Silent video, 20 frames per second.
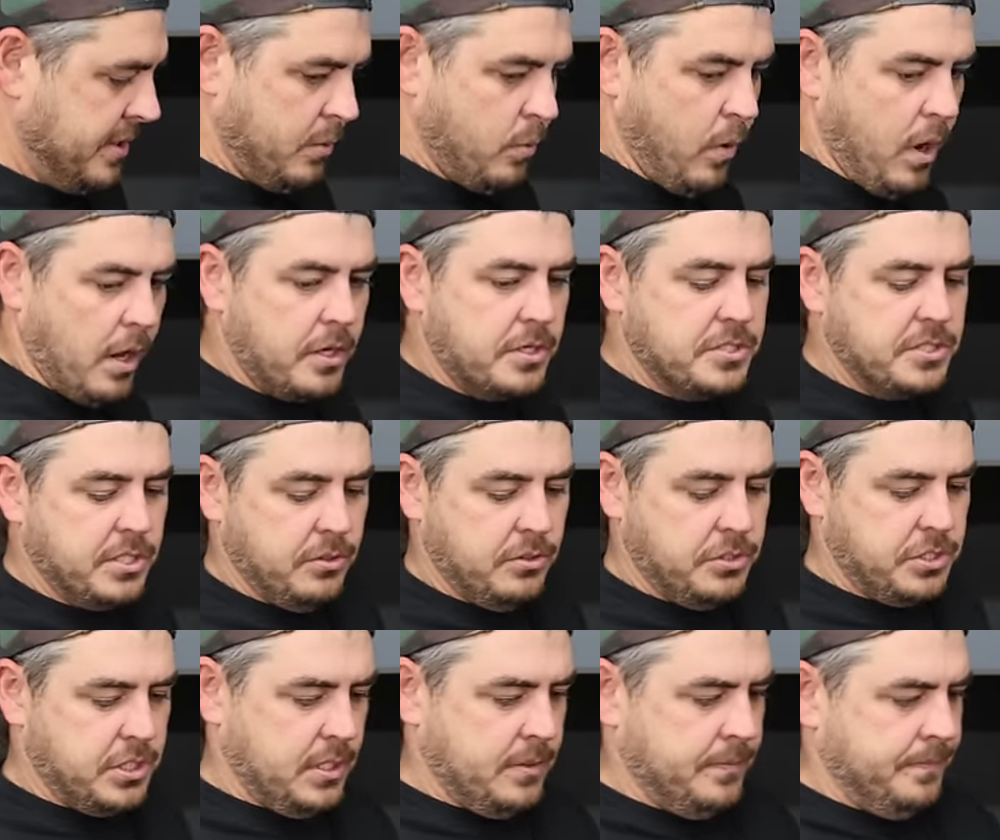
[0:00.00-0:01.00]
the water
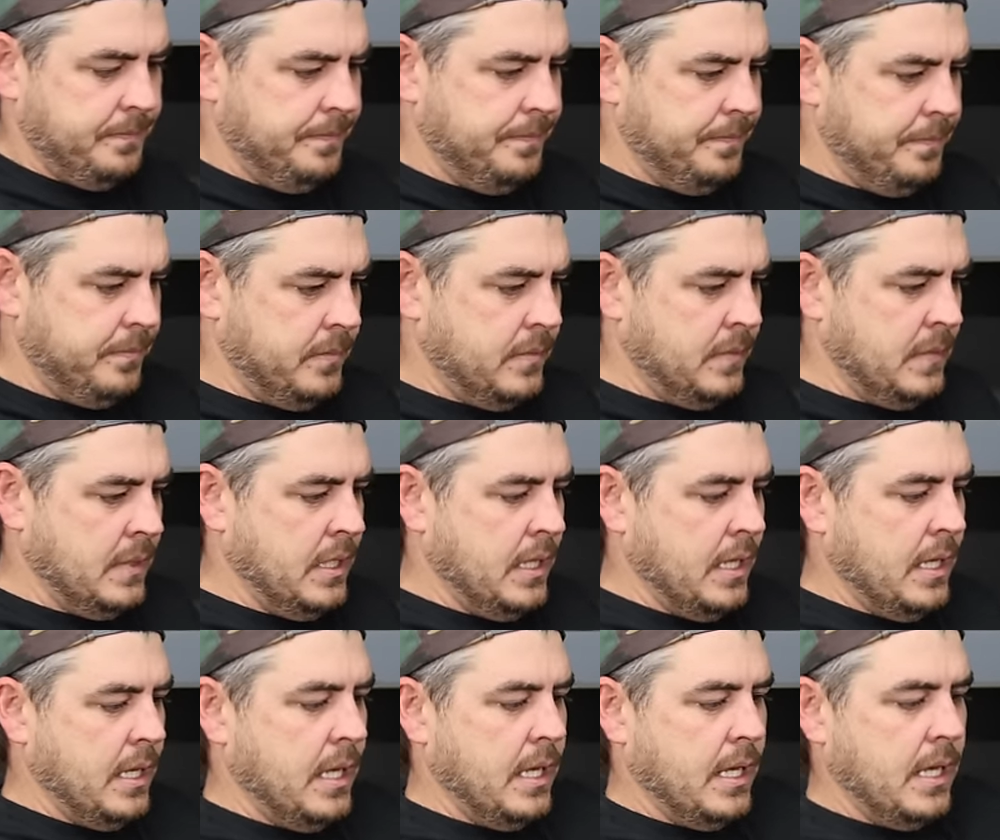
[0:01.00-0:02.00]
solution
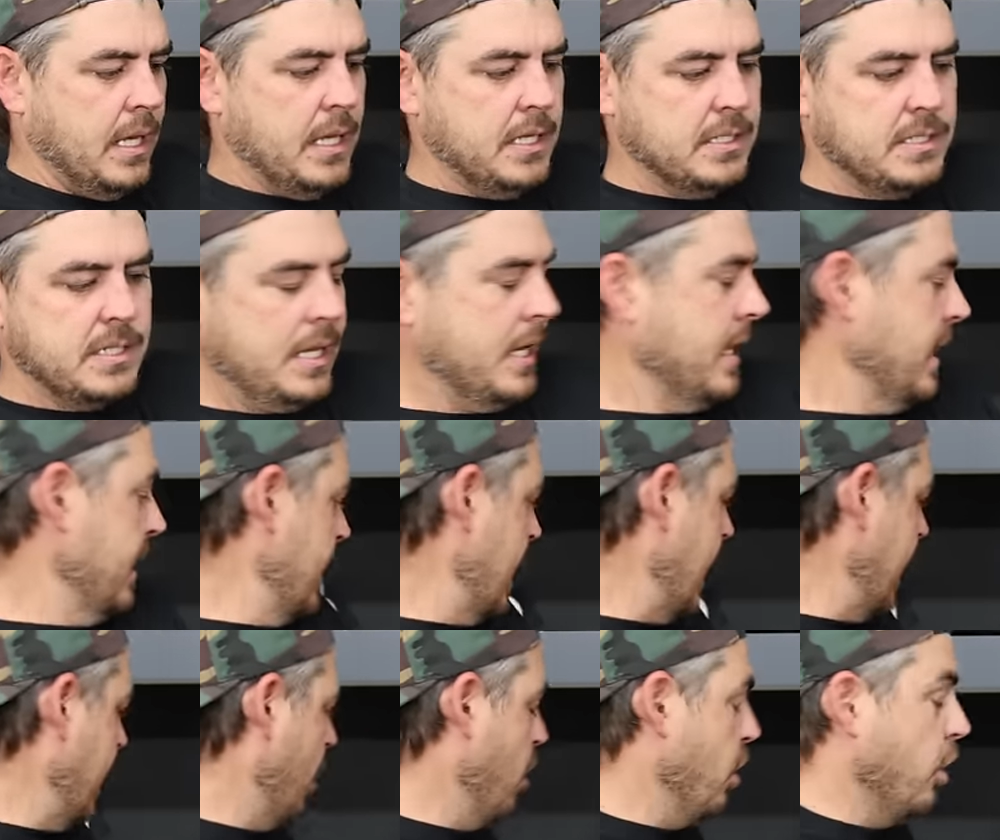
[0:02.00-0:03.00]
is in
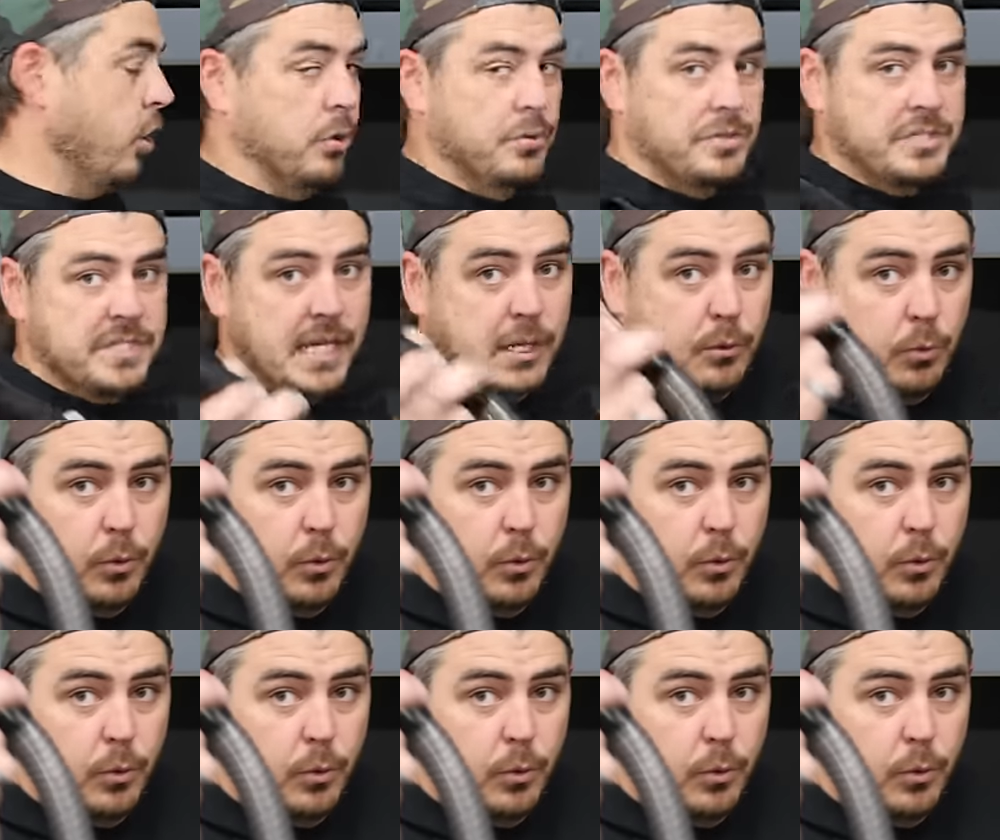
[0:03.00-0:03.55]
a hose